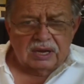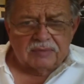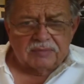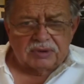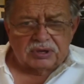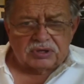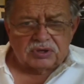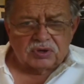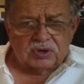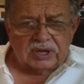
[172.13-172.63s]

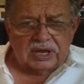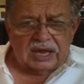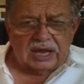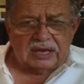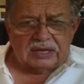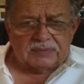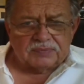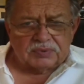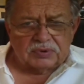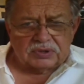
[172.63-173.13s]
But you
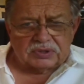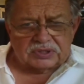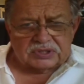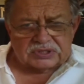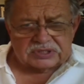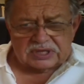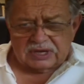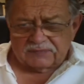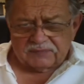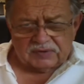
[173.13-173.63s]
can't put the
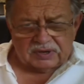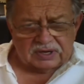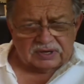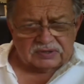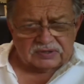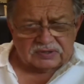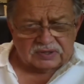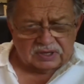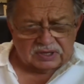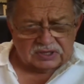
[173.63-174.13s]
stuff
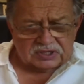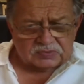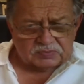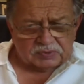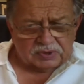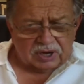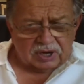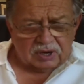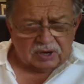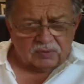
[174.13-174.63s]
in a
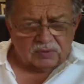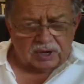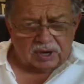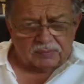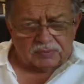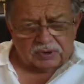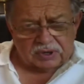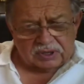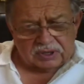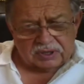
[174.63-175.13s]
sprayer
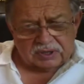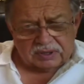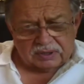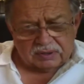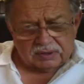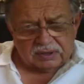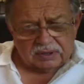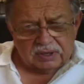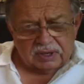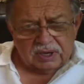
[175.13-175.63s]
without putting
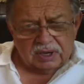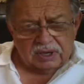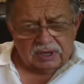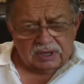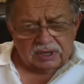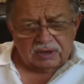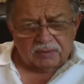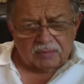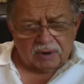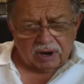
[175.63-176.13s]
it
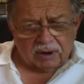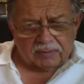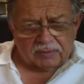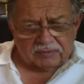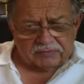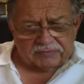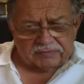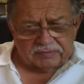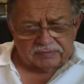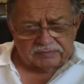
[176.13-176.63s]
in the
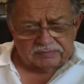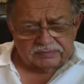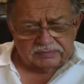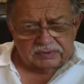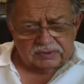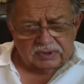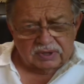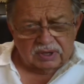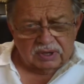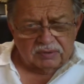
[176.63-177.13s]
marbles
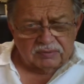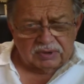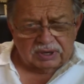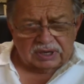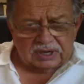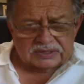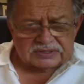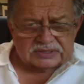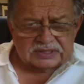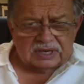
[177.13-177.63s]

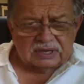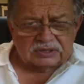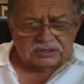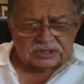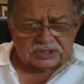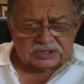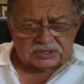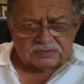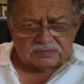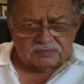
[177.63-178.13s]
because it'll
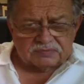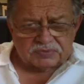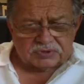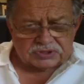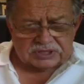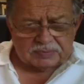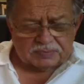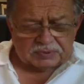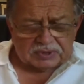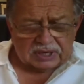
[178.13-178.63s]
just
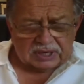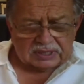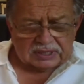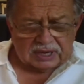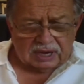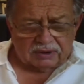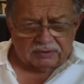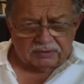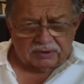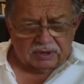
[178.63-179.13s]
precipitate
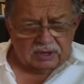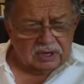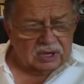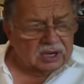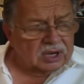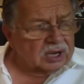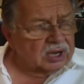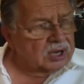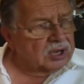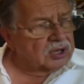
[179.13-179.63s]
down.
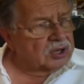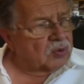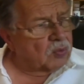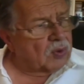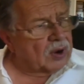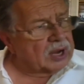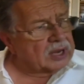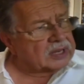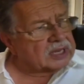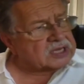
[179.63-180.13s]
The
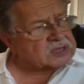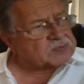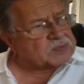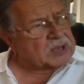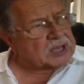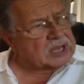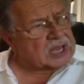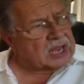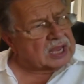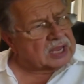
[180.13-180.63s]
way this
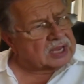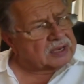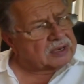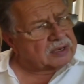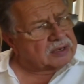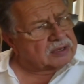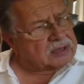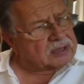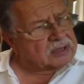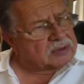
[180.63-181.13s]

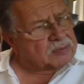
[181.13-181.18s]
began to